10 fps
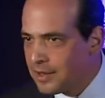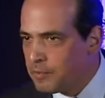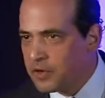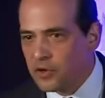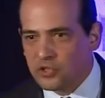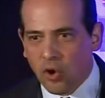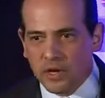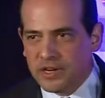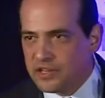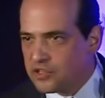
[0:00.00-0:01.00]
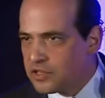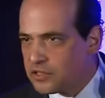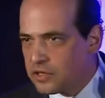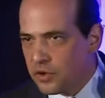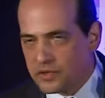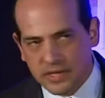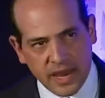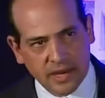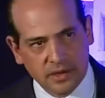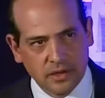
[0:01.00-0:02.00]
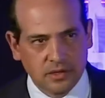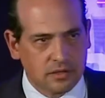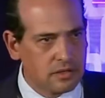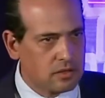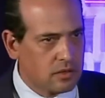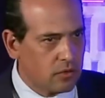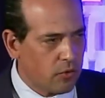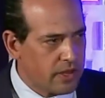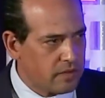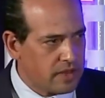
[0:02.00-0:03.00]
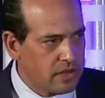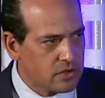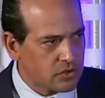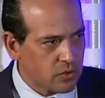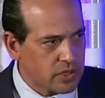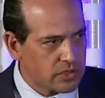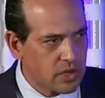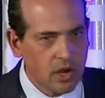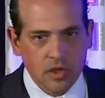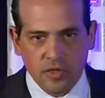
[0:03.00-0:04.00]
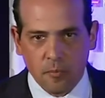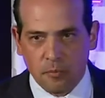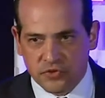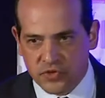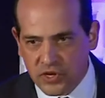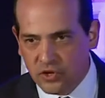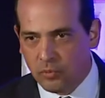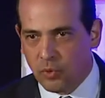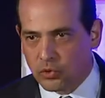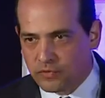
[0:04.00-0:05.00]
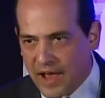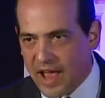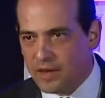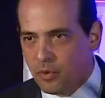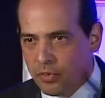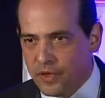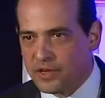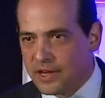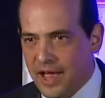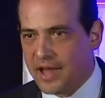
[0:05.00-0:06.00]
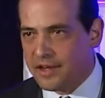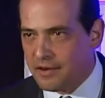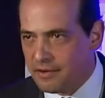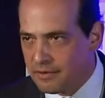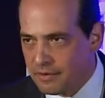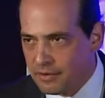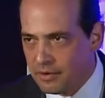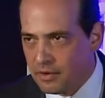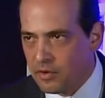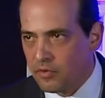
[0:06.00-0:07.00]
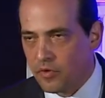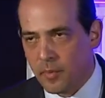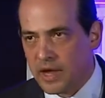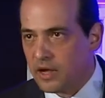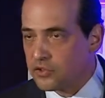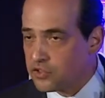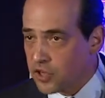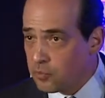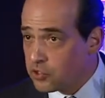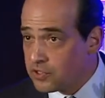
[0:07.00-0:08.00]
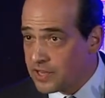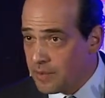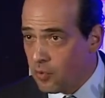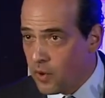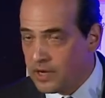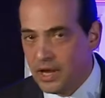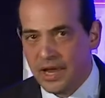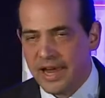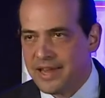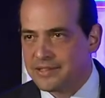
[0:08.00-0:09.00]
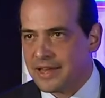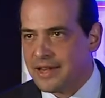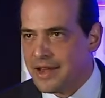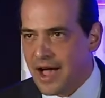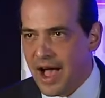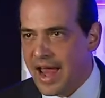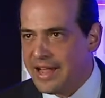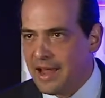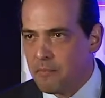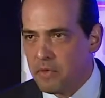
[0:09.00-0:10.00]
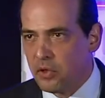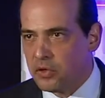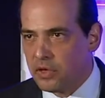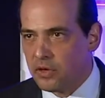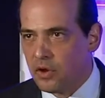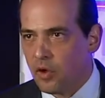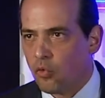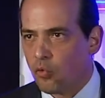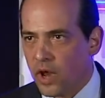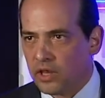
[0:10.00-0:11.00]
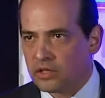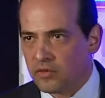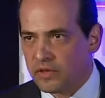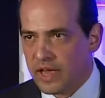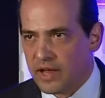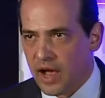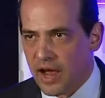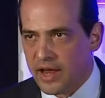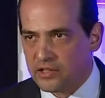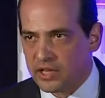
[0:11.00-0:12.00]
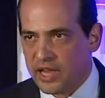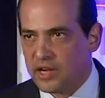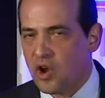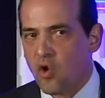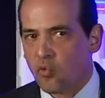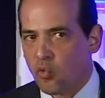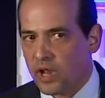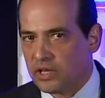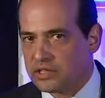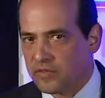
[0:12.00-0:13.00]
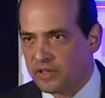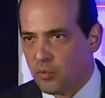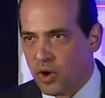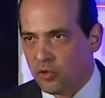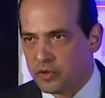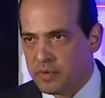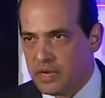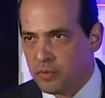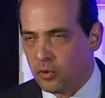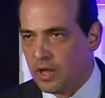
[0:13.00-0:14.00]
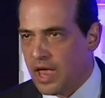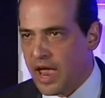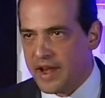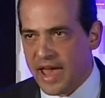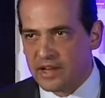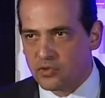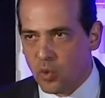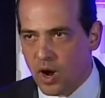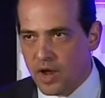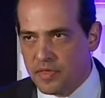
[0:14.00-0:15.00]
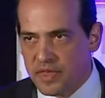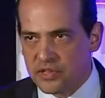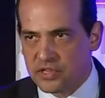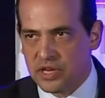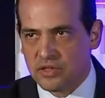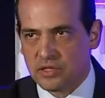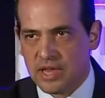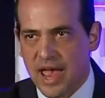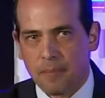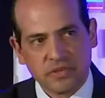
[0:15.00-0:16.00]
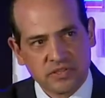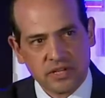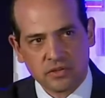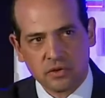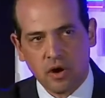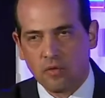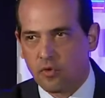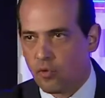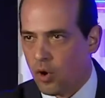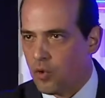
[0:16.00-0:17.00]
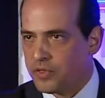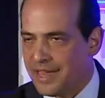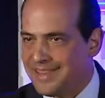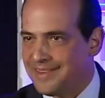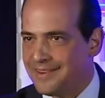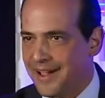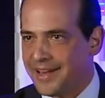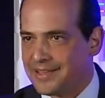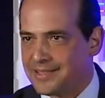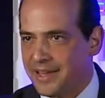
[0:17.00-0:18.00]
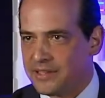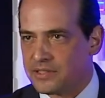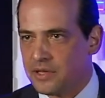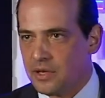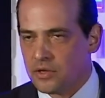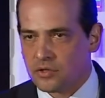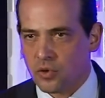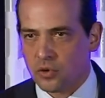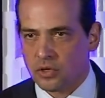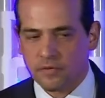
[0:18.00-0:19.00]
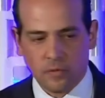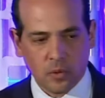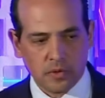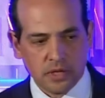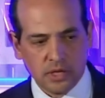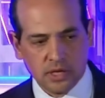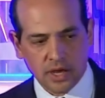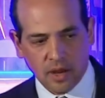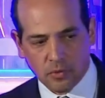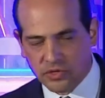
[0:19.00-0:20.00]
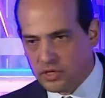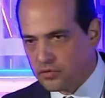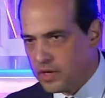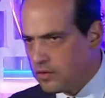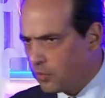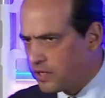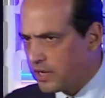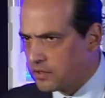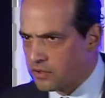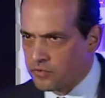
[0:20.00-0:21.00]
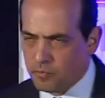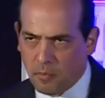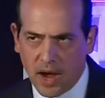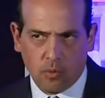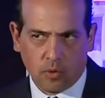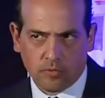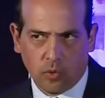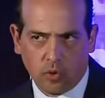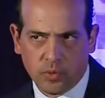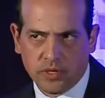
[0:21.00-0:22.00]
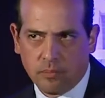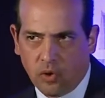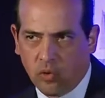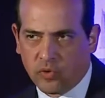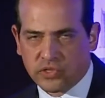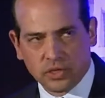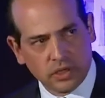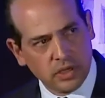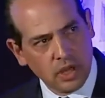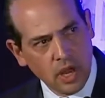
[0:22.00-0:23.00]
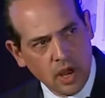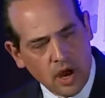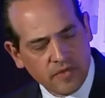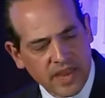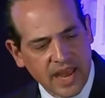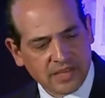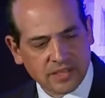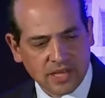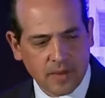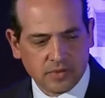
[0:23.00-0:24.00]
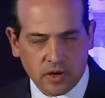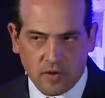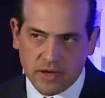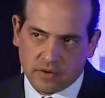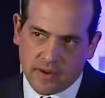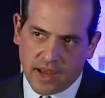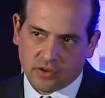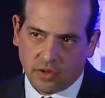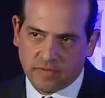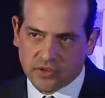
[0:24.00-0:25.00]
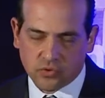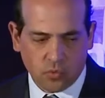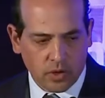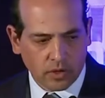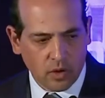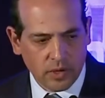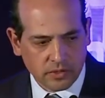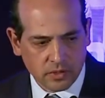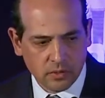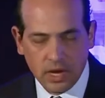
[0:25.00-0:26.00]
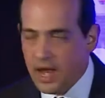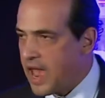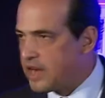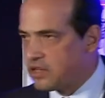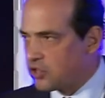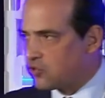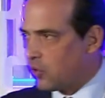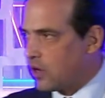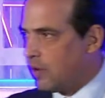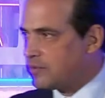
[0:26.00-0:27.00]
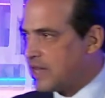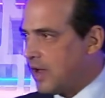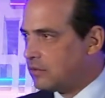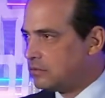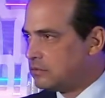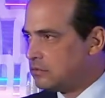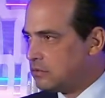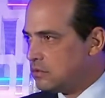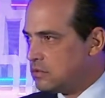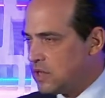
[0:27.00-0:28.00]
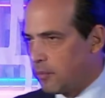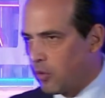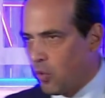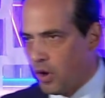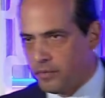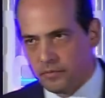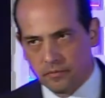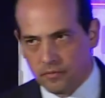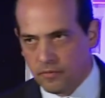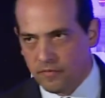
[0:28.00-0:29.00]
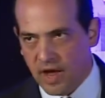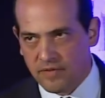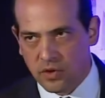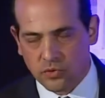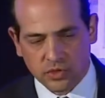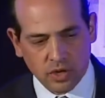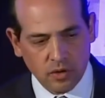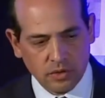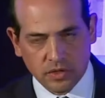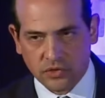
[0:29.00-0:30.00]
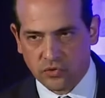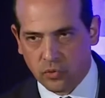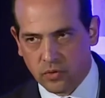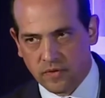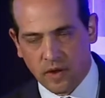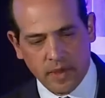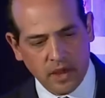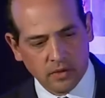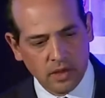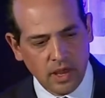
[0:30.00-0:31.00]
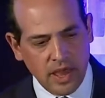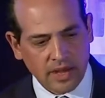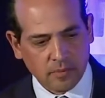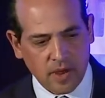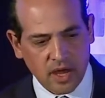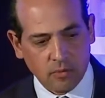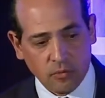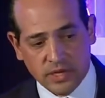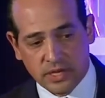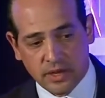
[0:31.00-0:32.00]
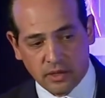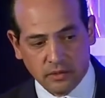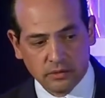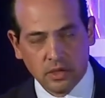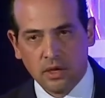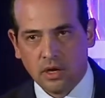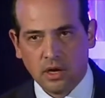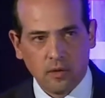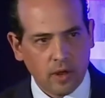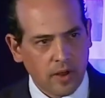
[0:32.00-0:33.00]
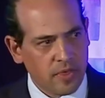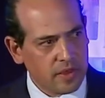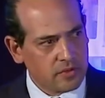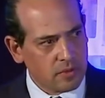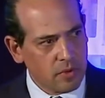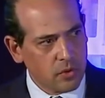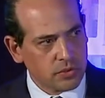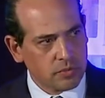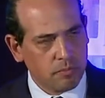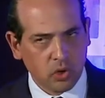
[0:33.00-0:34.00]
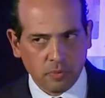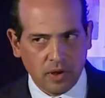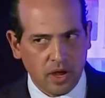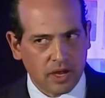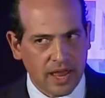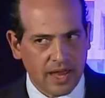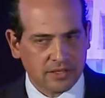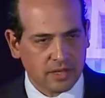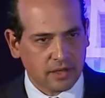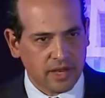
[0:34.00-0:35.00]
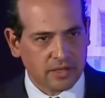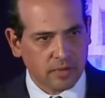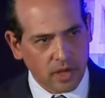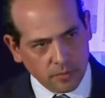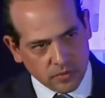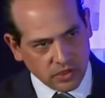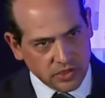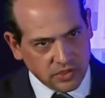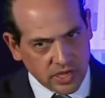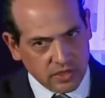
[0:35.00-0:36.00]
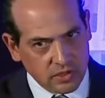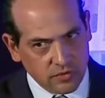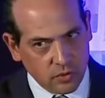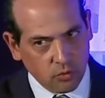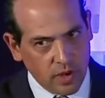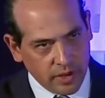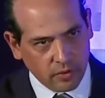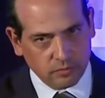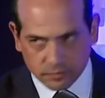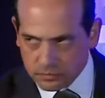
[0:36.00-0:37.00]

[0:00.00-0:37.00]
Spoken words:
Because in addition to your tech, in addition to your creative industries, the single most valuable thing you got here from a consumption standpoint is 9 million relatively high educated, relatively wealthy people, and that is why this is the epicenter of growth in the United States, certainly for the e-commerce industry. And don't take it just my word for it. We did a poll recently of the asset types that our international investors want to go into, and industrial comes out number 1. 5 years ago, industrial would have come out at the bottom. Retail, I think, is the most put upon asset class, but I'm just going to say this for the record.